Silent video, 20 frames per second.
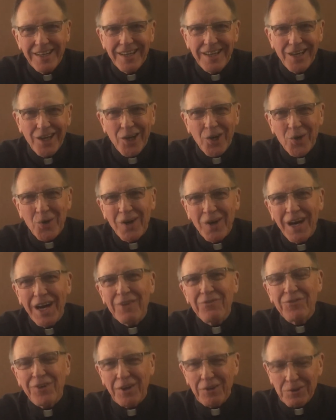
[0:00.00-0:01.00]
Hello,
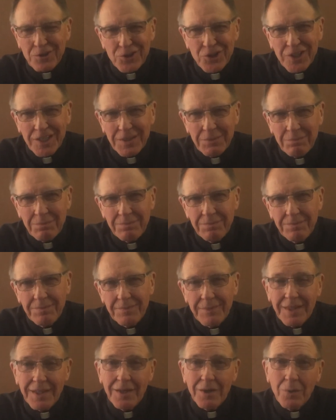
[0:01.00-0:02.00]
I'm Father Jim.
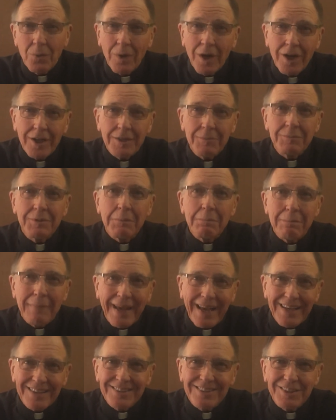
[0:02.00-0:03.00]
Welcome to
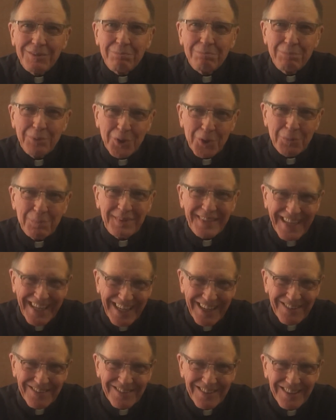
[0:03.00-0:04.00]
Mass in
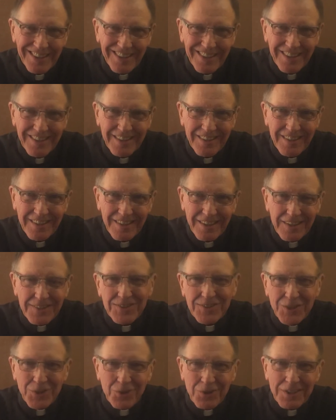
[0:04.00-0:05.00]
Boomtown, a
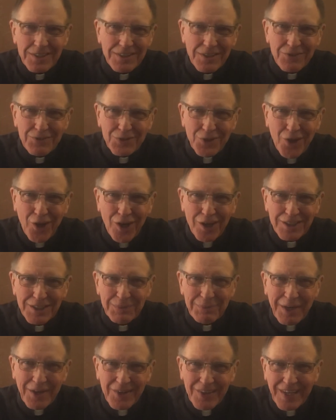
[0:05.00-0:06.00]
series of talks
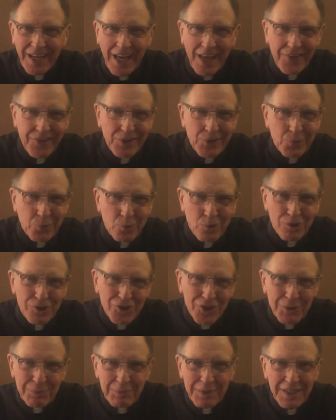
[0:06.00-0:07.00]
about Catholic
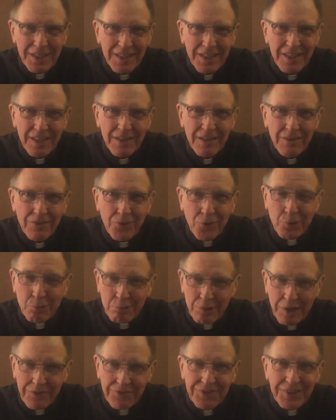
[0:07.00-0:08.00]
worship for
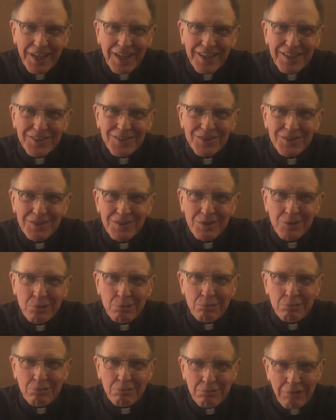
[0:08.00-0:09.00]
roughnecks,
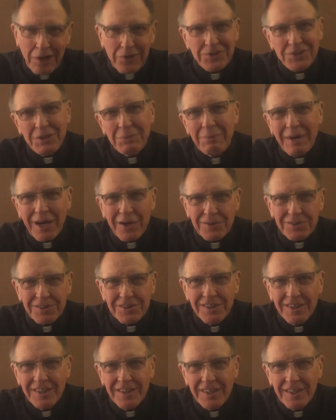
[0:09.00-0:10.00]
roustabouts,
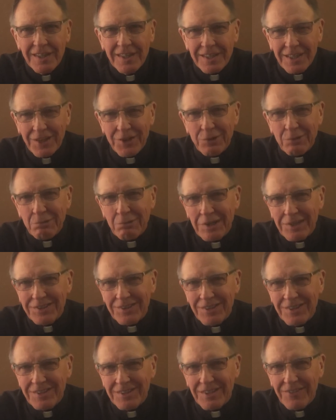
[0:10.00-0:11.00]
and other
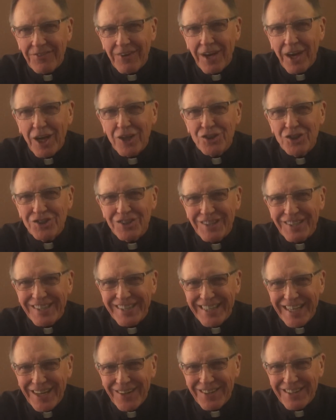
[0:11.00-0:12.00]
residents of Hutchinson
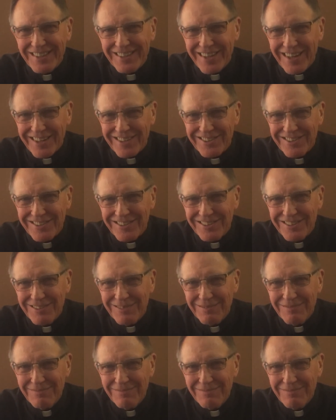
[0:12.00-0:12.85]
County, Texas.